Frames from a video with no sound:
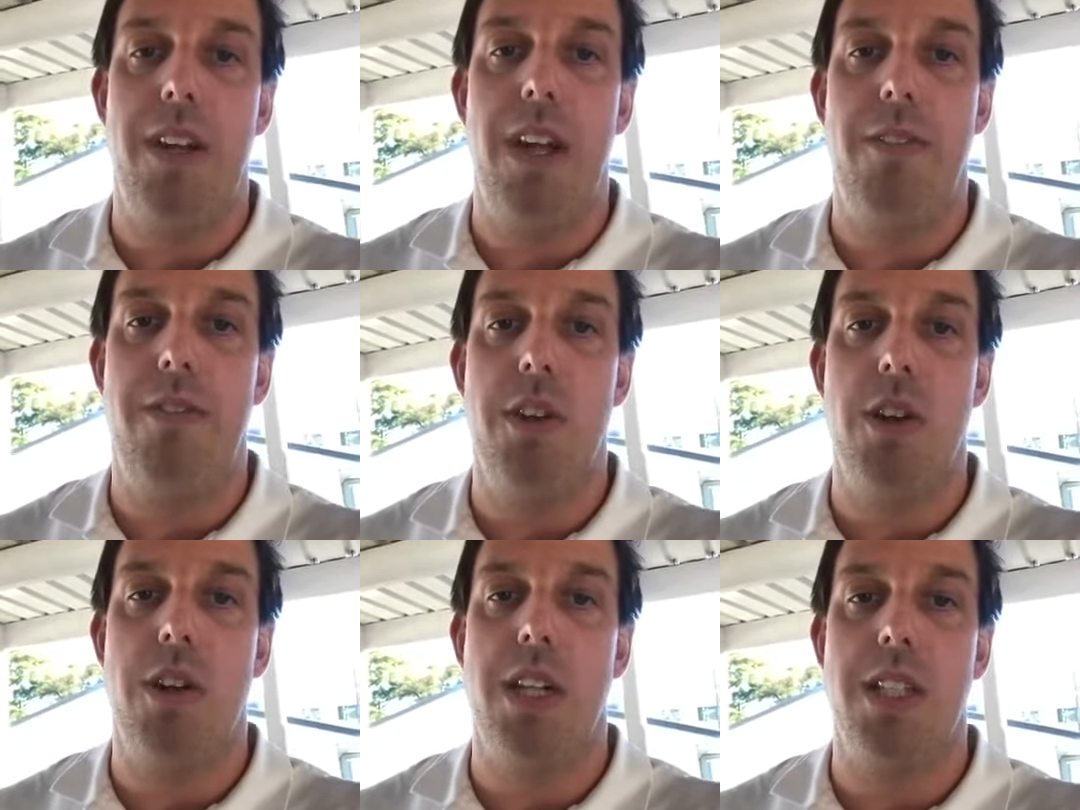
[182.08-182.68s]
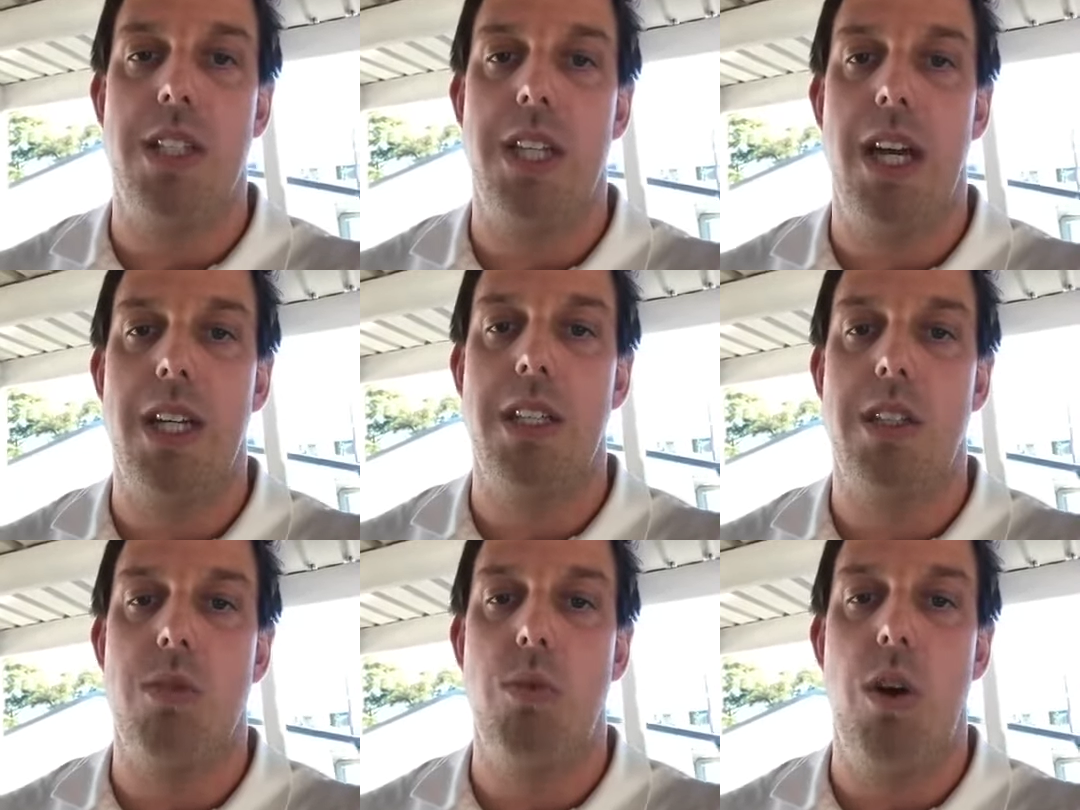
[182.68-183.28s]
if you can say
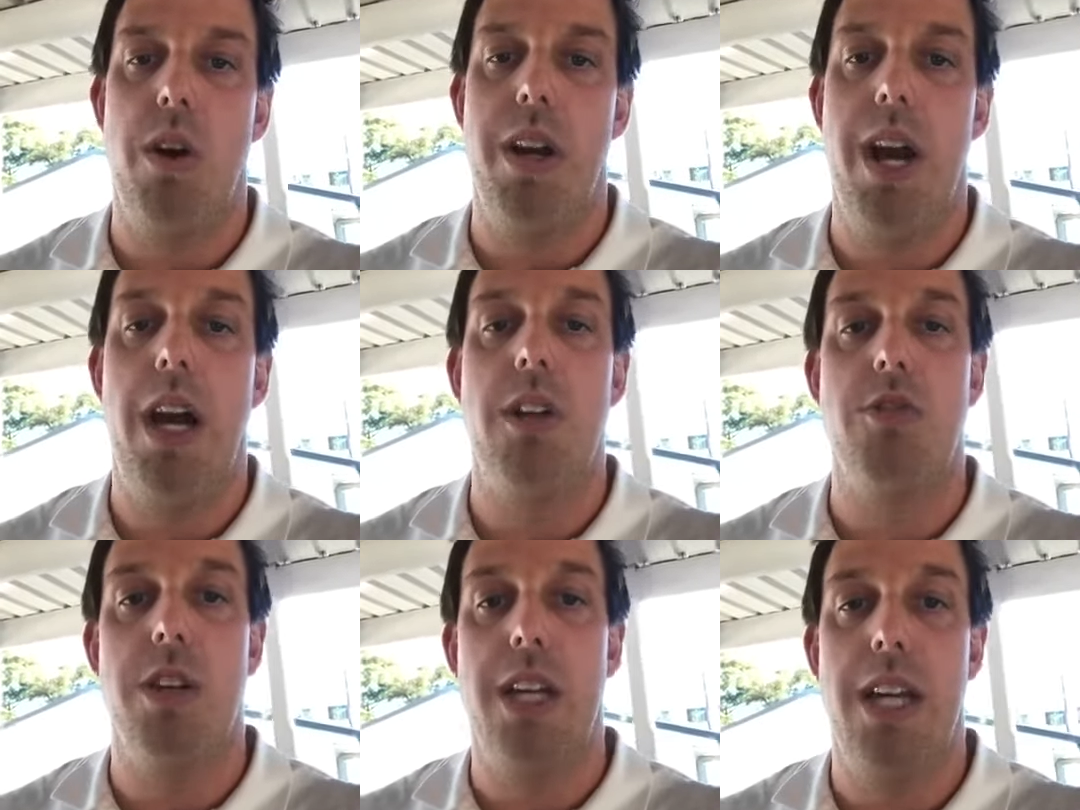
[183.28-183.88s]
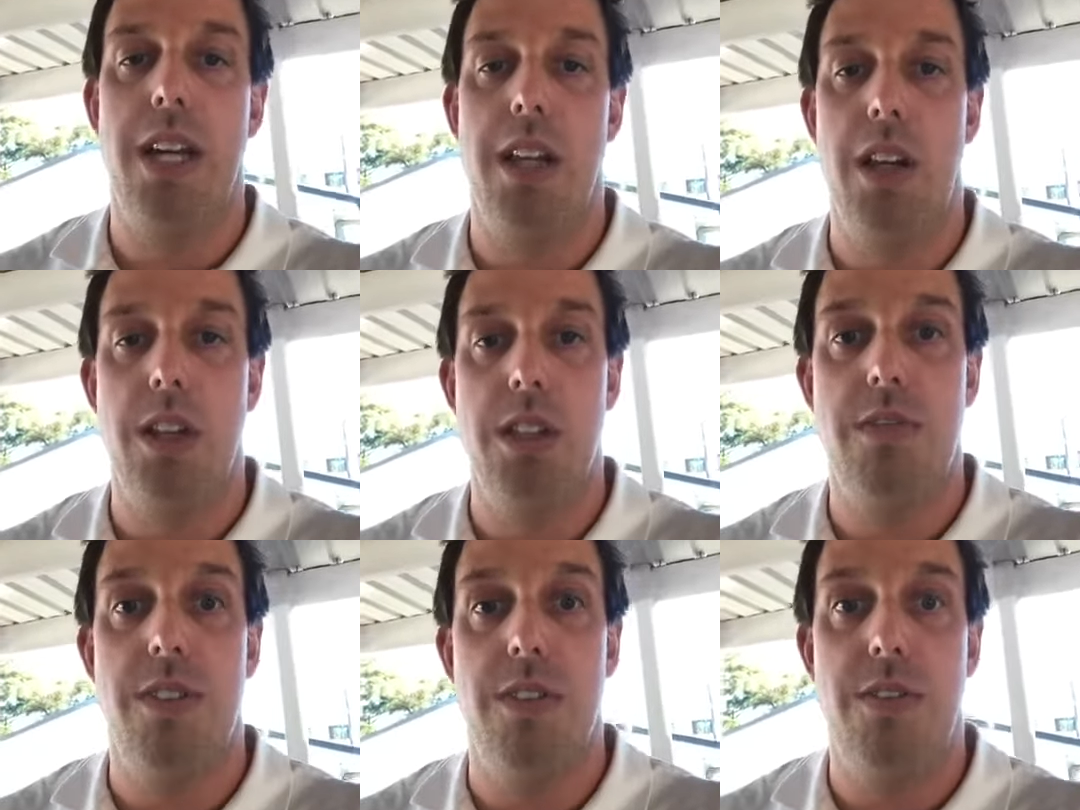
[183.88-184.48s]
squat 100
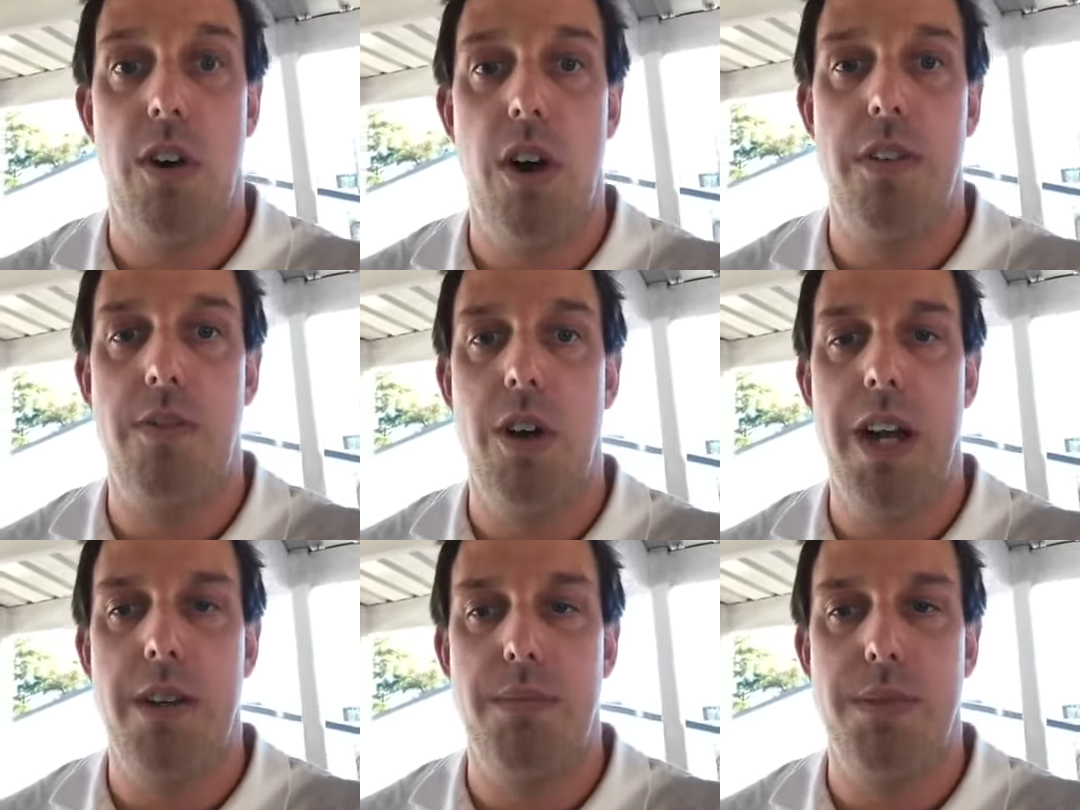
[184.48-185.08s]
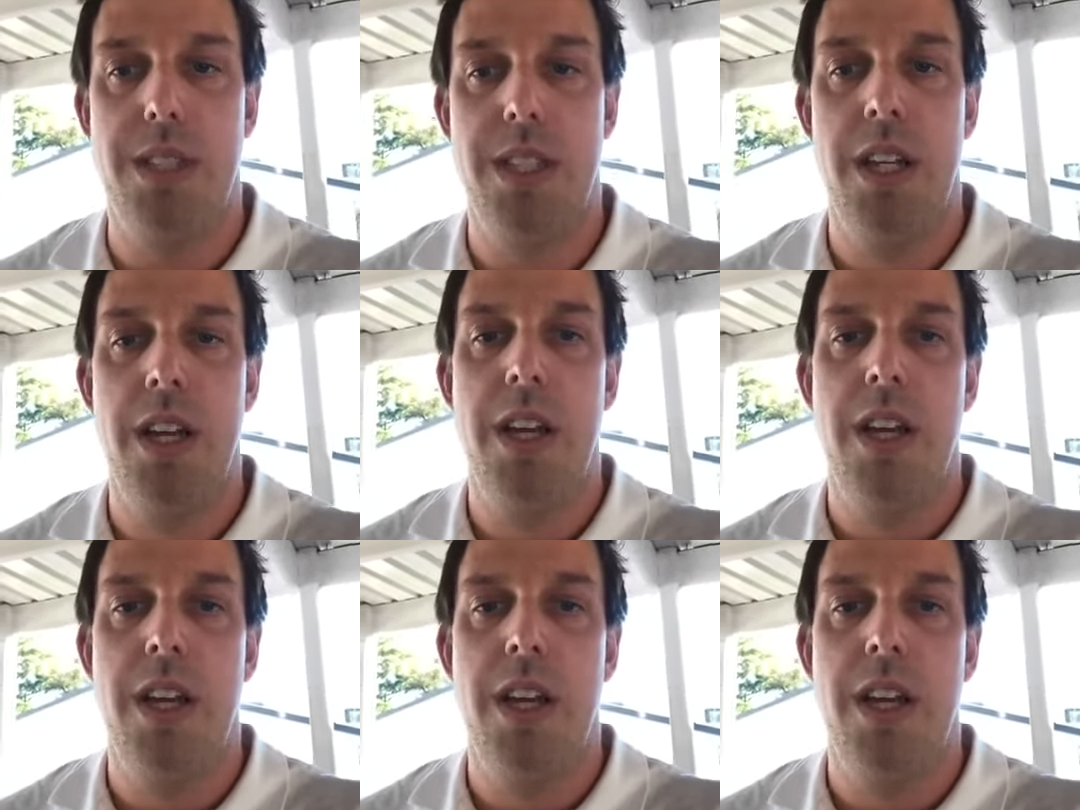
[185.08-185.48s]
kilos for 5 reps,